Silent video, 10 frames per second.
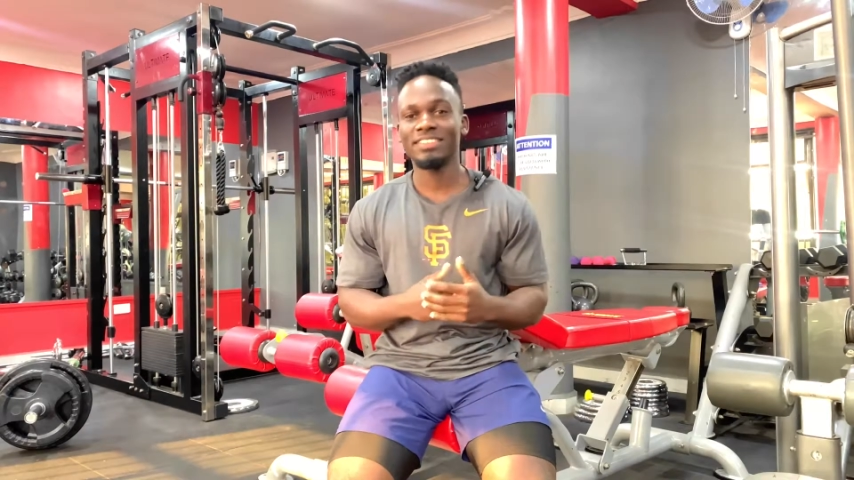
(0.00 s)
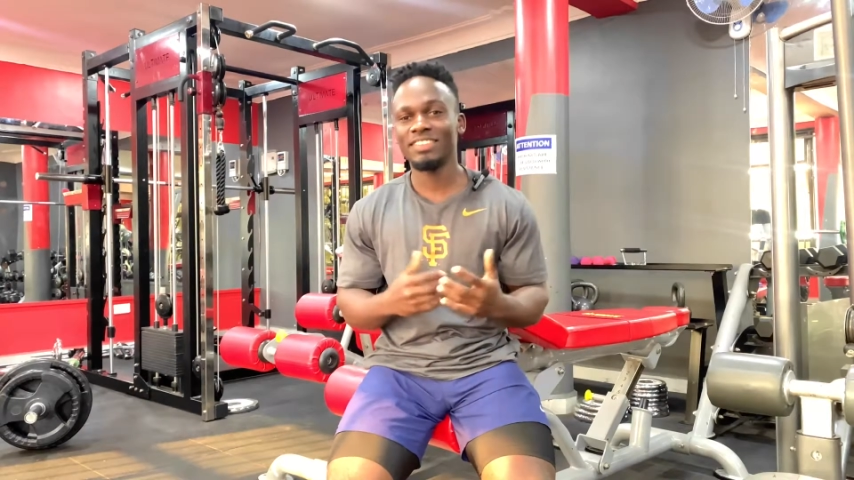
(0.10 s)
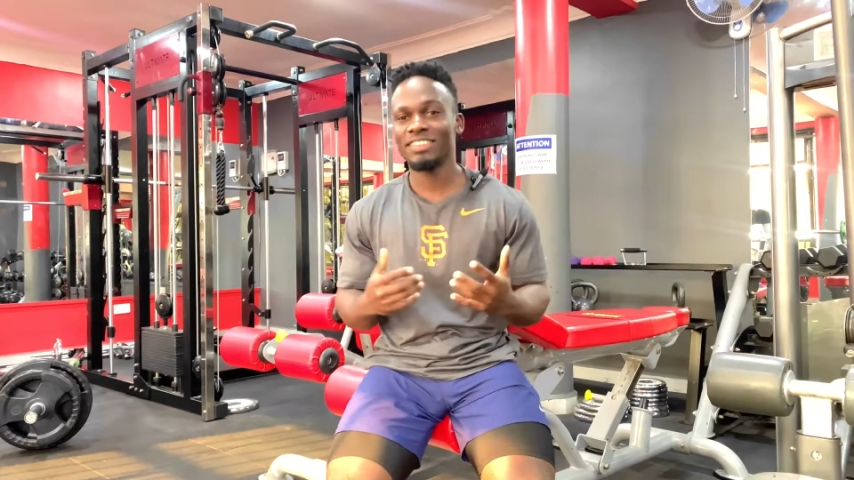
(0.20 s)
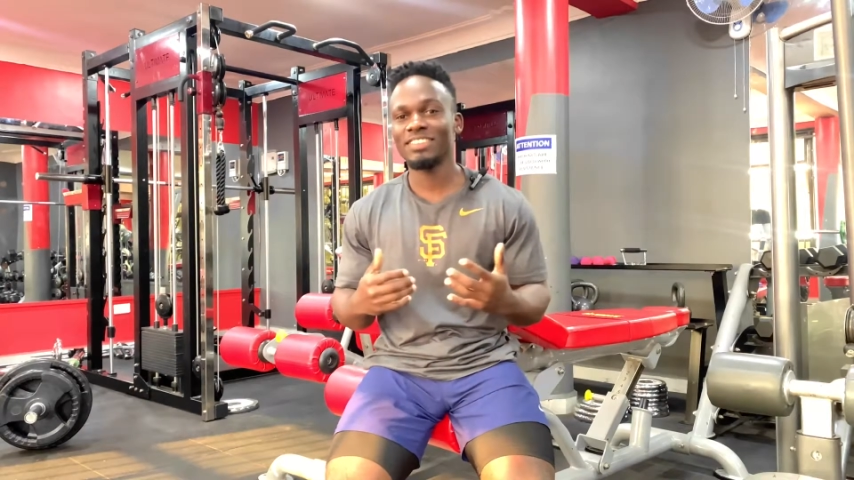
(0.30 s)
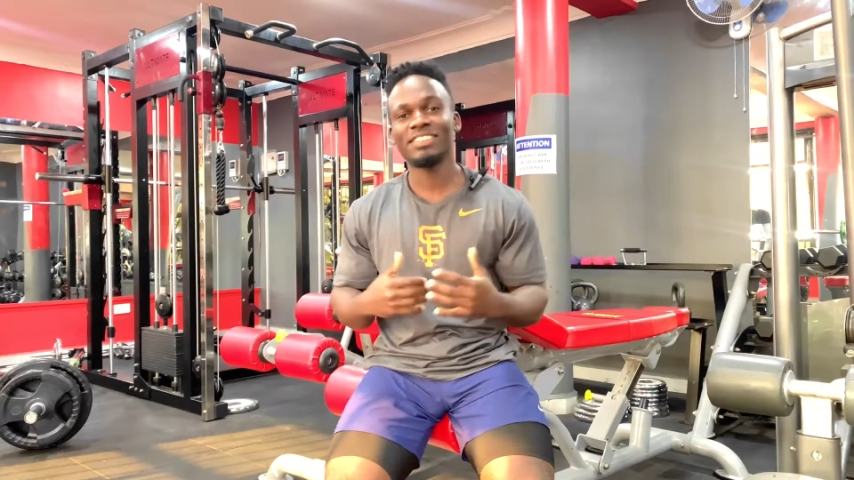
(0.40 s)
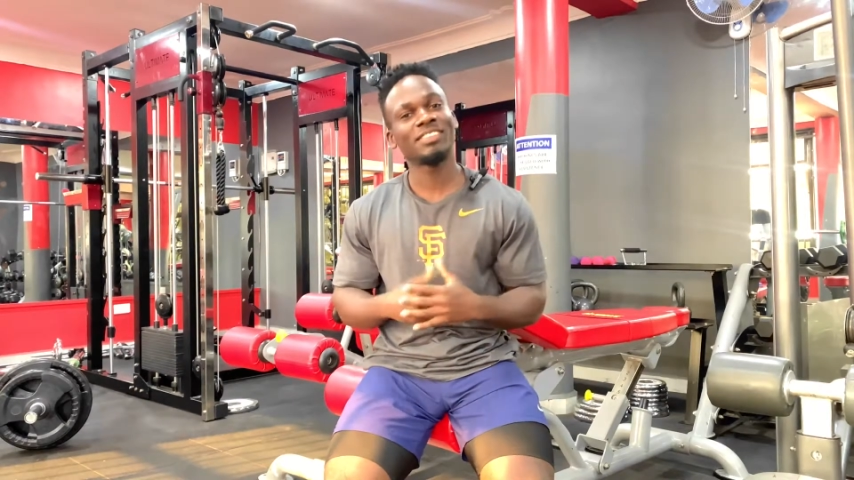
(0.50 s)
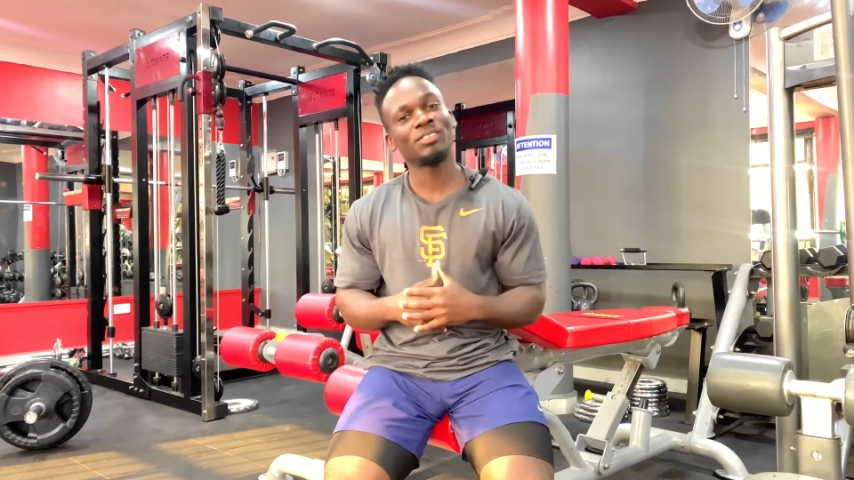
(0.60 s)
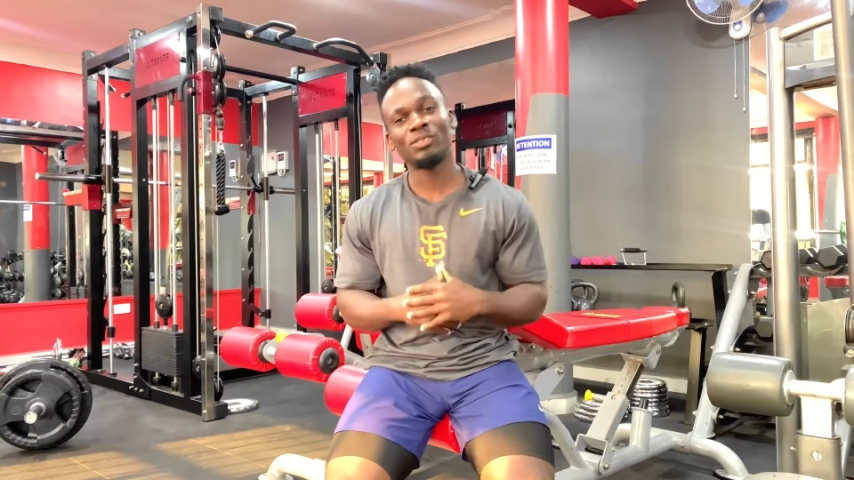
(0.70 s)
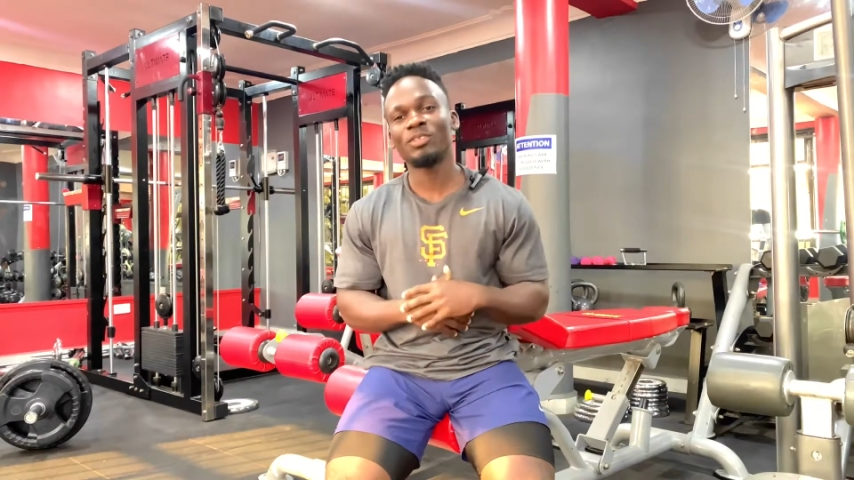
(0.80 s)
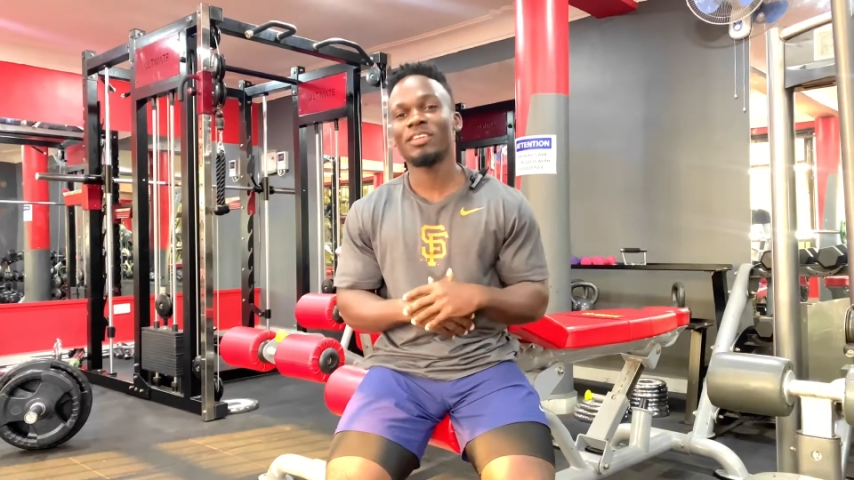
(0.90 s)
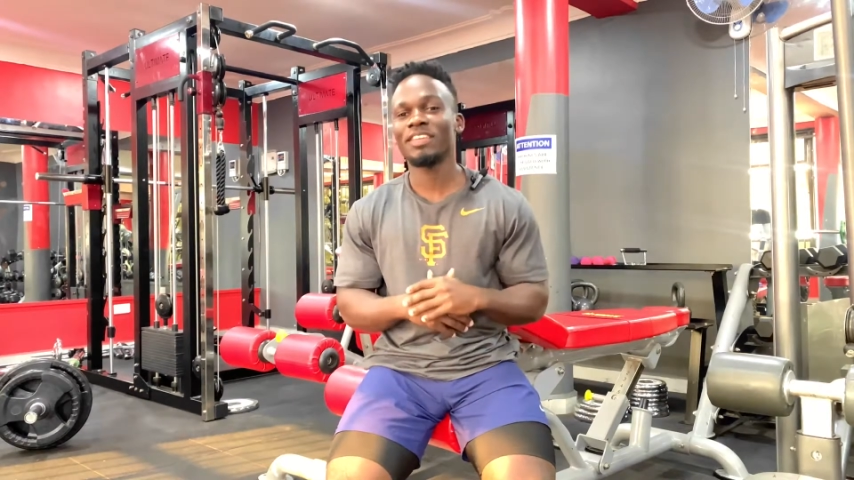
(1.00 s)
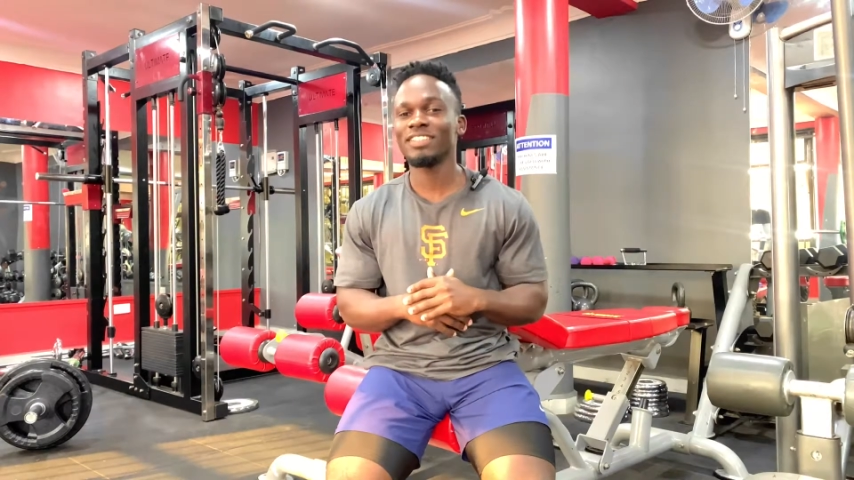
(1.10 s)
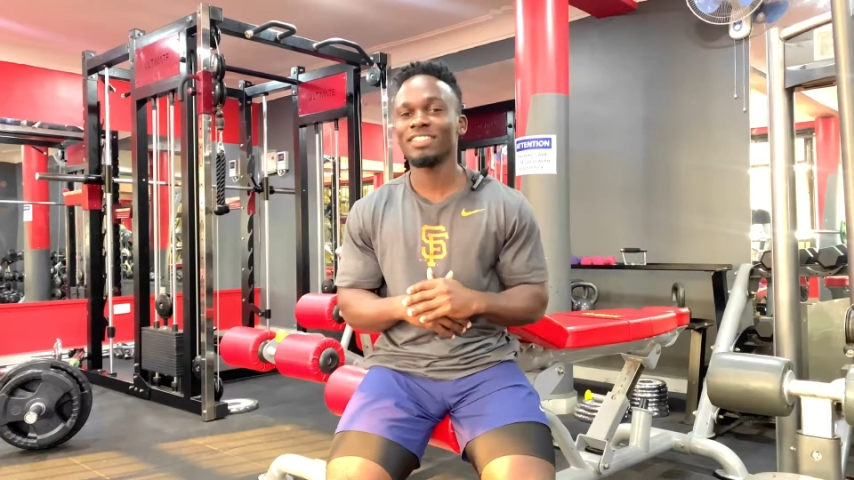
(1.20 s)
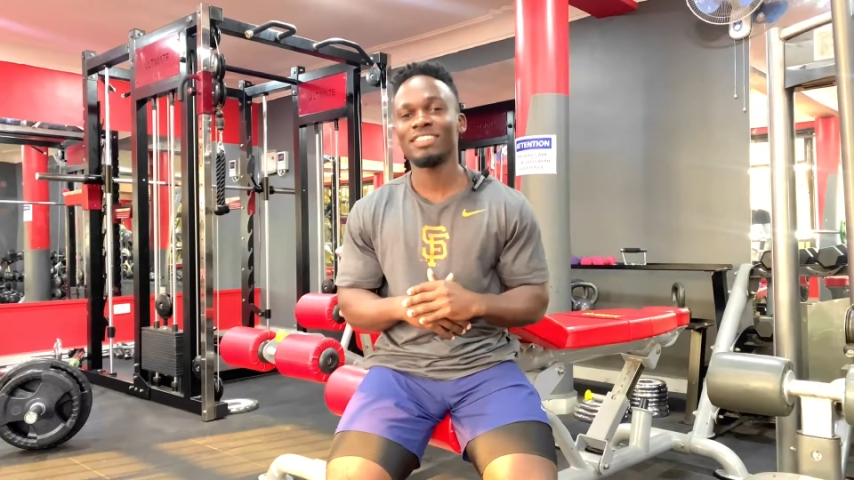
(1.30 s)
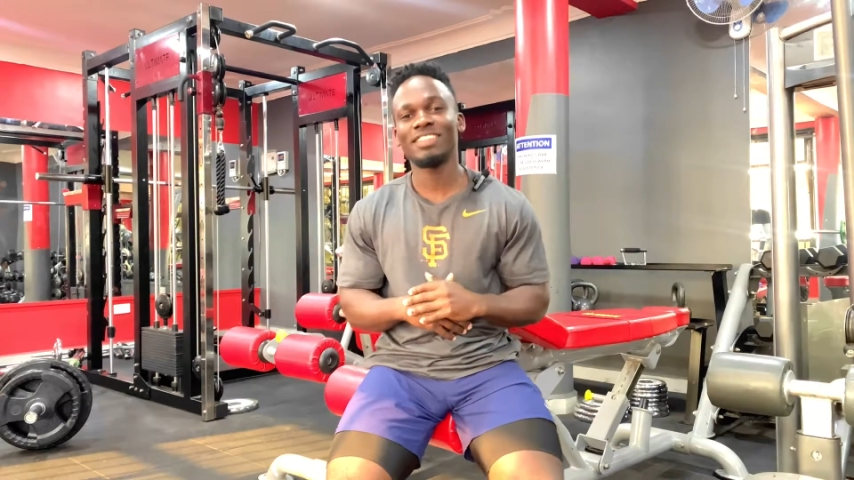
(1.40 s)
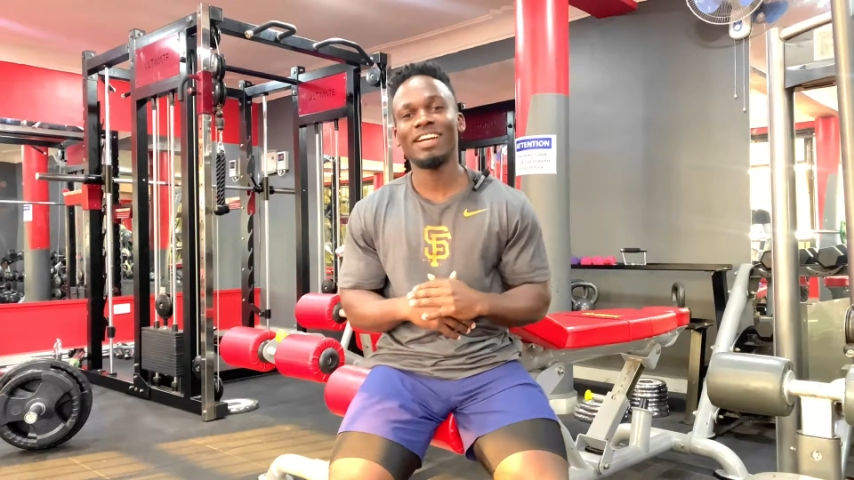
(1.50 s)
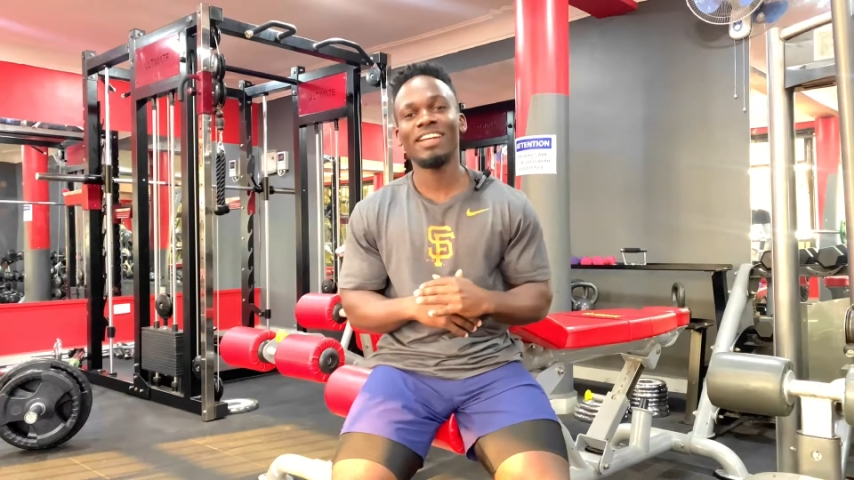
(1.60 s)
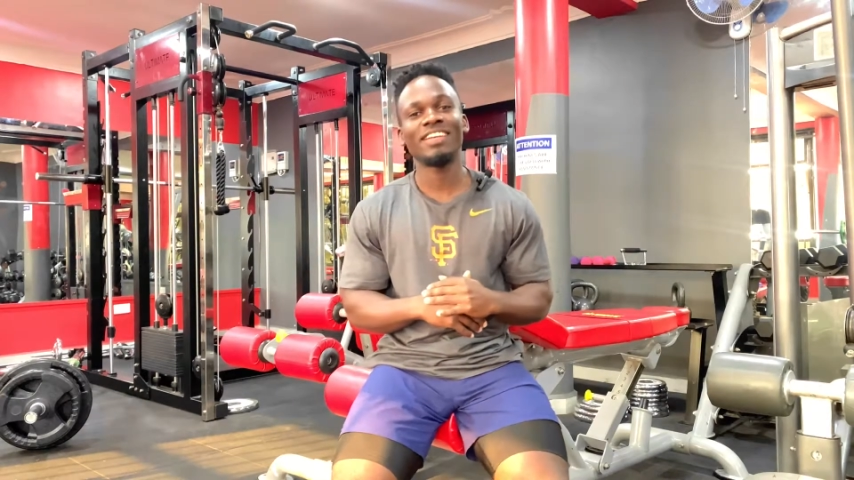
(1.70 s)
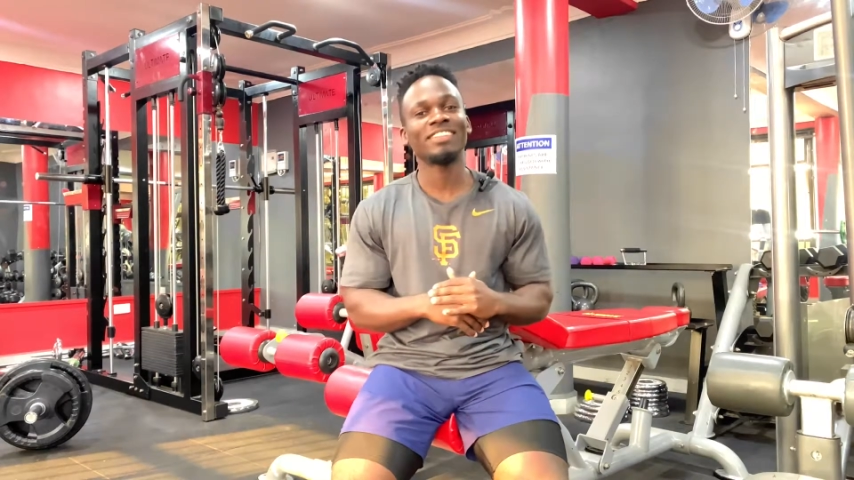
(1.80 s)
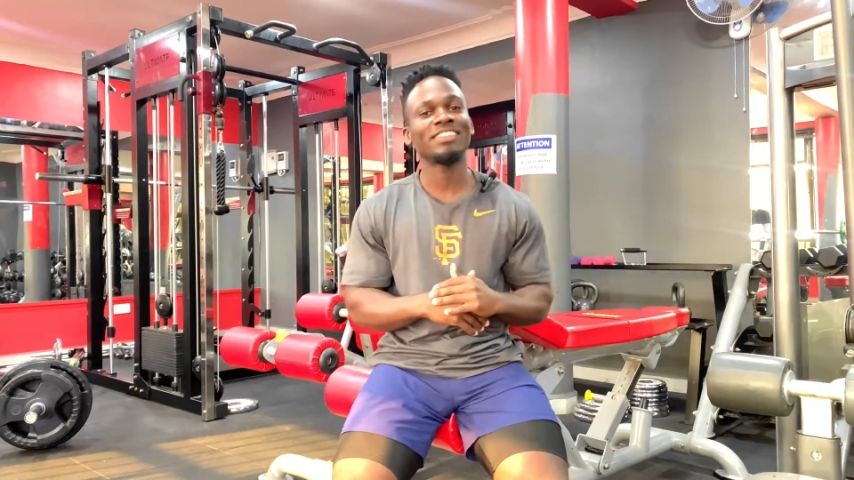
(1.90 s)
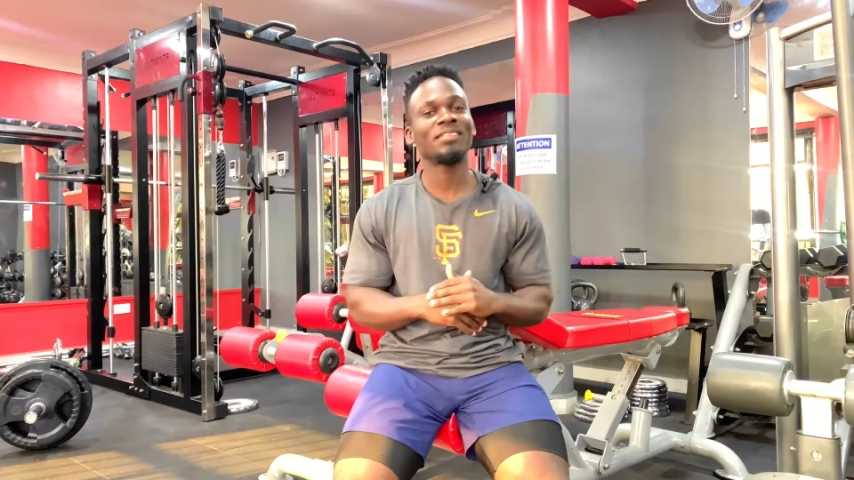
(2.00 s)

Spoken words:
Just do your things in silence.